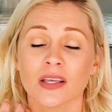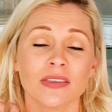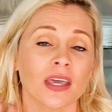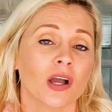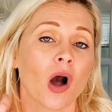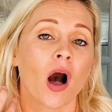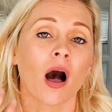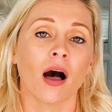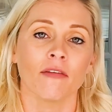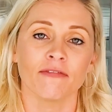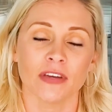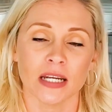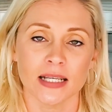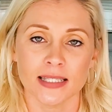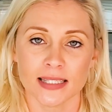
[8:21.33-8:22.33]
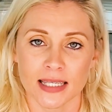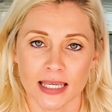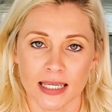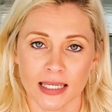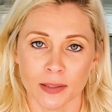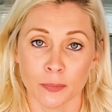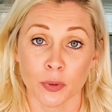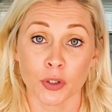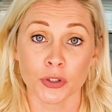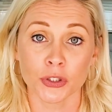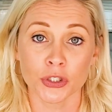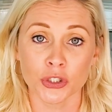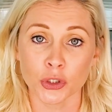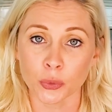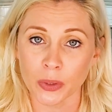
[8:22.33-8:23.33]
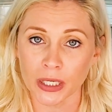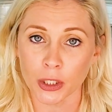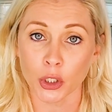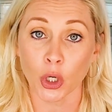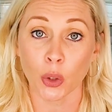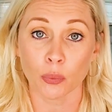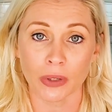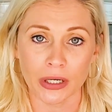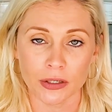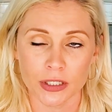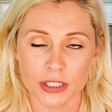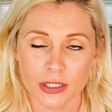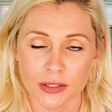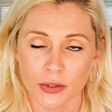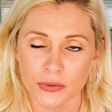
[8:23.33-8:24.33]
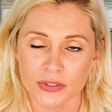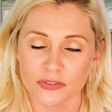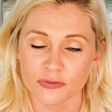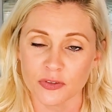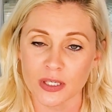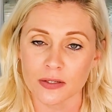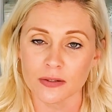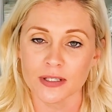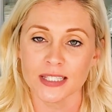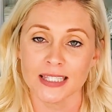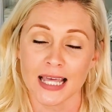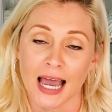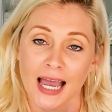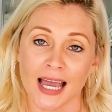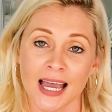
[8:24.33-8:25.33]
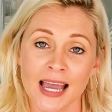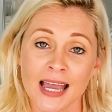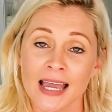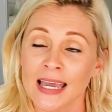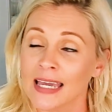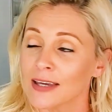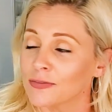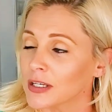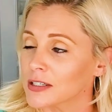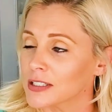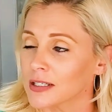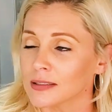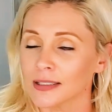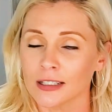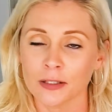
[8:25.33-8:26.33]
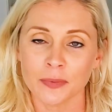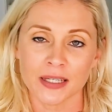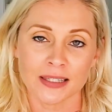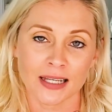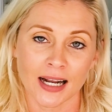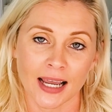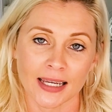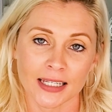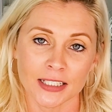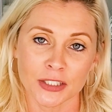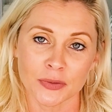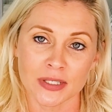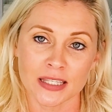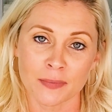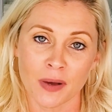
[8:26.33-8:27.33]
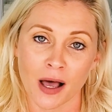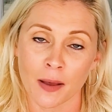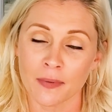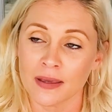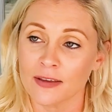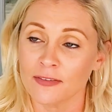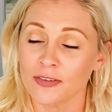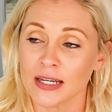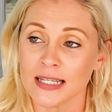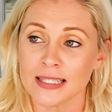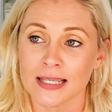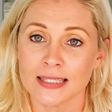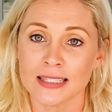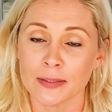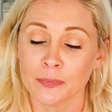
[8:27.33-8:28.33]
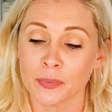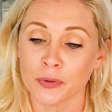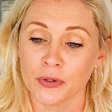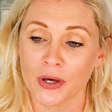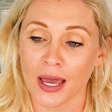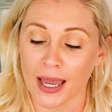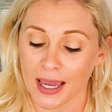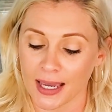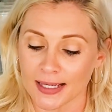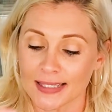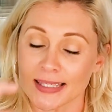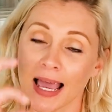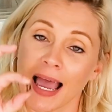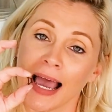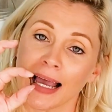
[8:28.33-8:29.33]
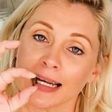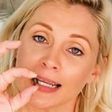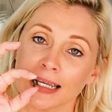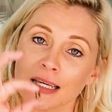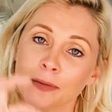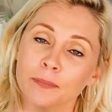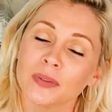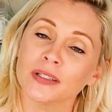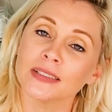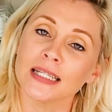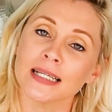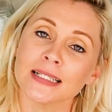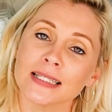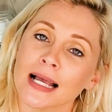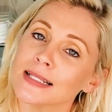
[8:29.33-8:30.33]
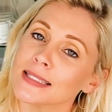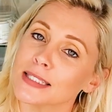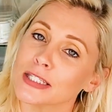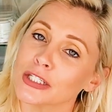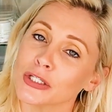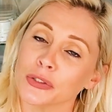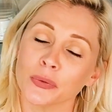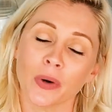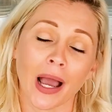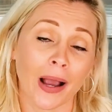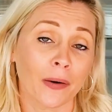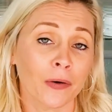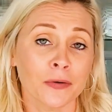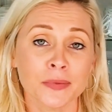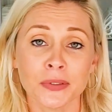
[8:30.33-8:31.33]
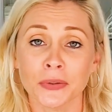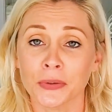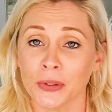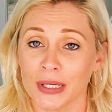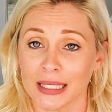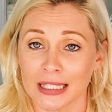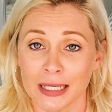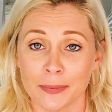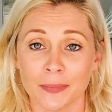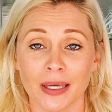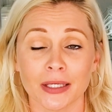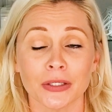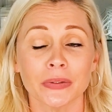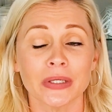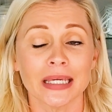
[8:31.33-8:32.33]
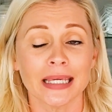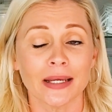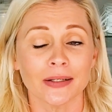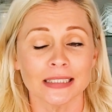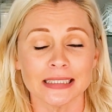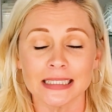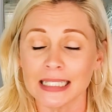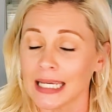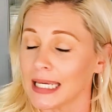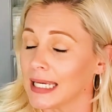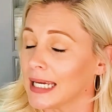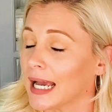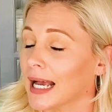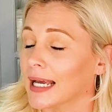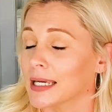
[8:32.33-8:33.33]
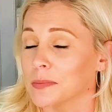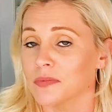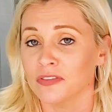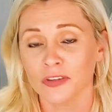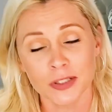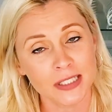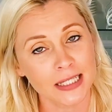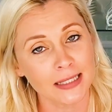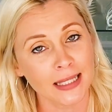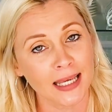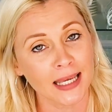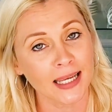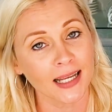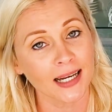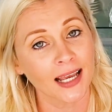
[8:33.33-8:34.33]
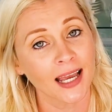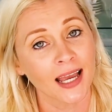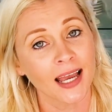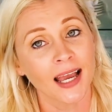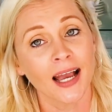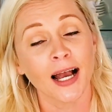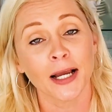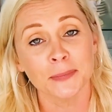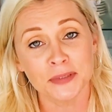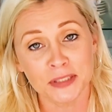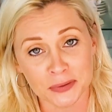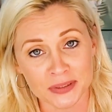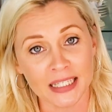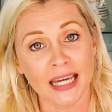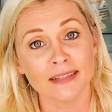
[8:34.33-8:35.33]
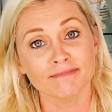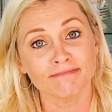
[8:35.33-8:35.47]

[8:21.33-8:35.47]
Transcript: the confidence in pursuing careers in those fields, that if there's a little bit that I can do as a mom, if it is as simple as adding building sets to our homeschool curriculum, you can guarantee I am first in line. I'm doing that